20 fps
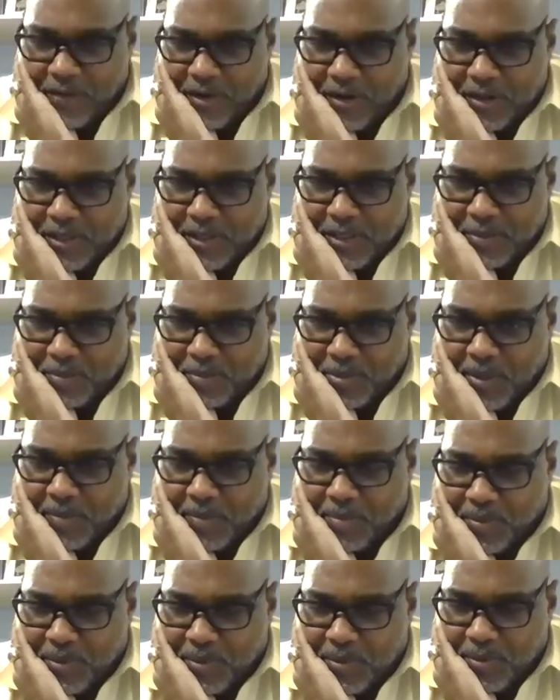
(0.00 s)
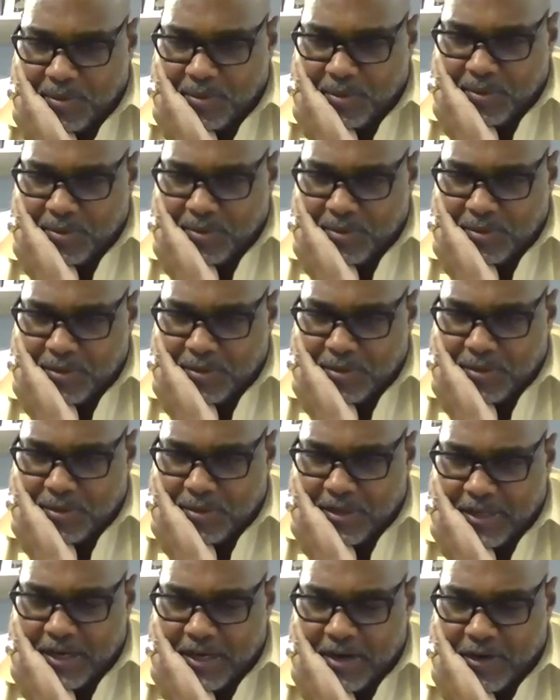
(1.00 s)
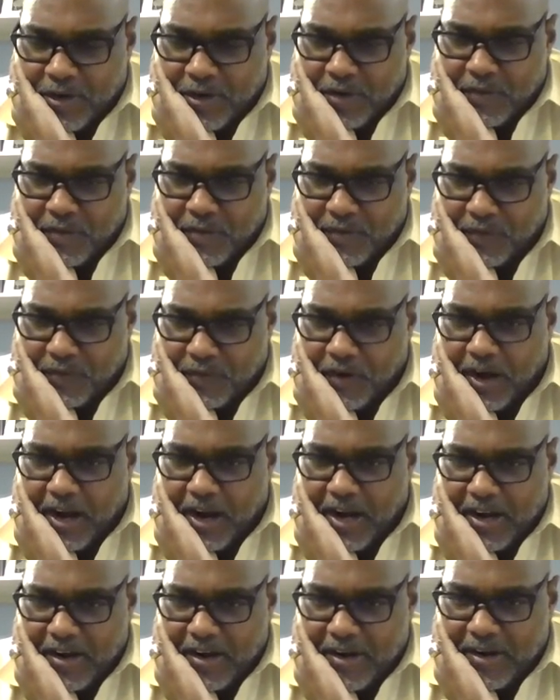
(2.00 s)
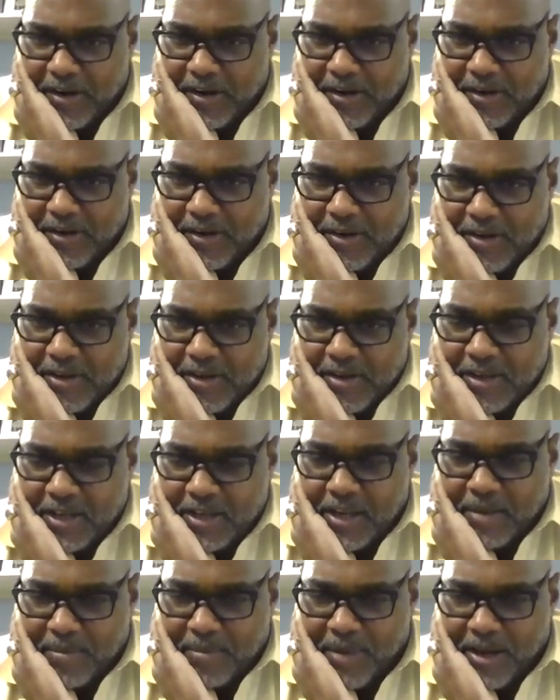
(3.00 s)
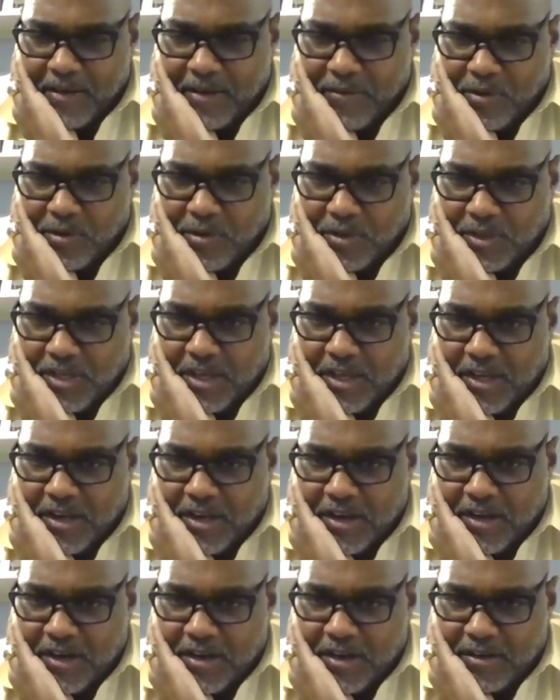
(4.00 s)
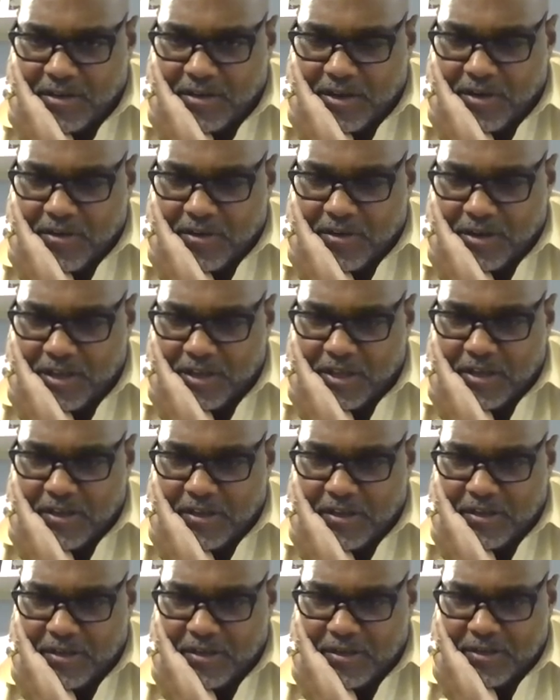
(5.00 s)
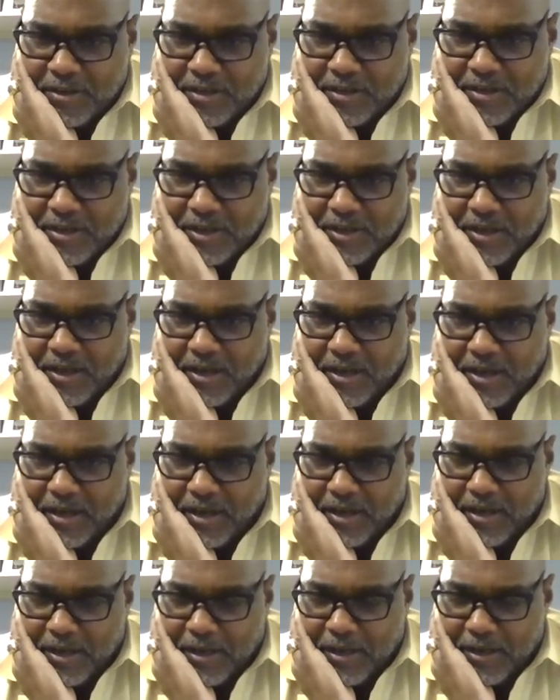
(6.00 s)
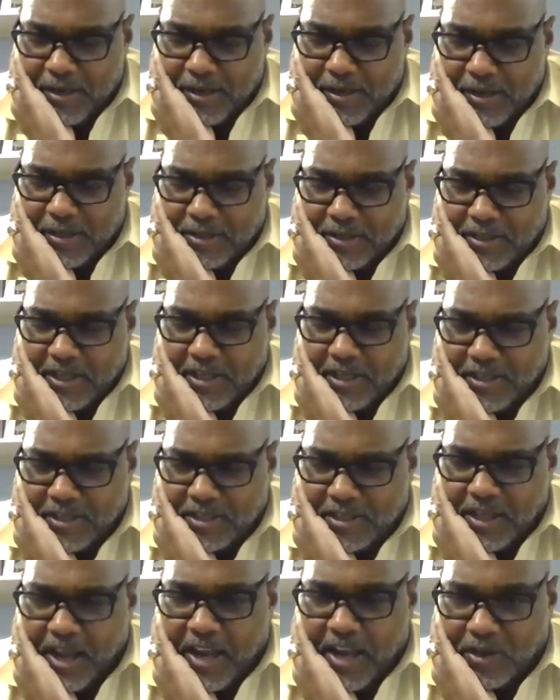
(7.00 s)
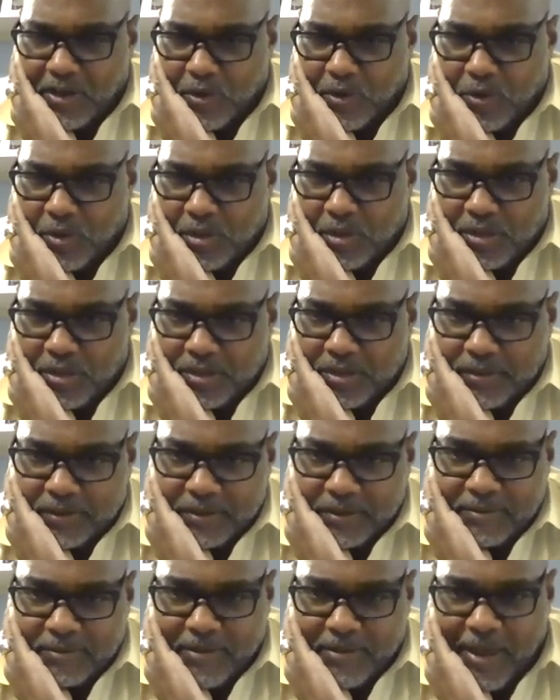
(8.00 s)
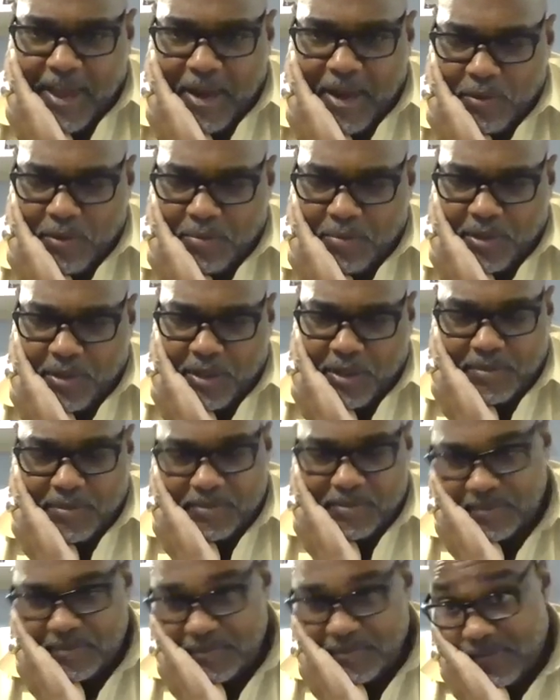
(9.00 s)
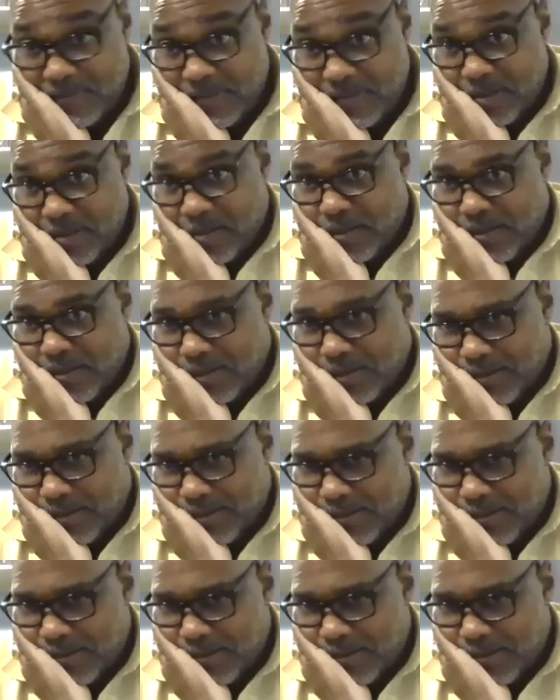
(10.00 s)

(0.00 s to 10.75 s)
all these people. You know, they got Irving Fryar, they got Mike Rozier, Turner Gill, uh, uh, uh Dean Steinkuhler. Man, we'll beat them. Oh,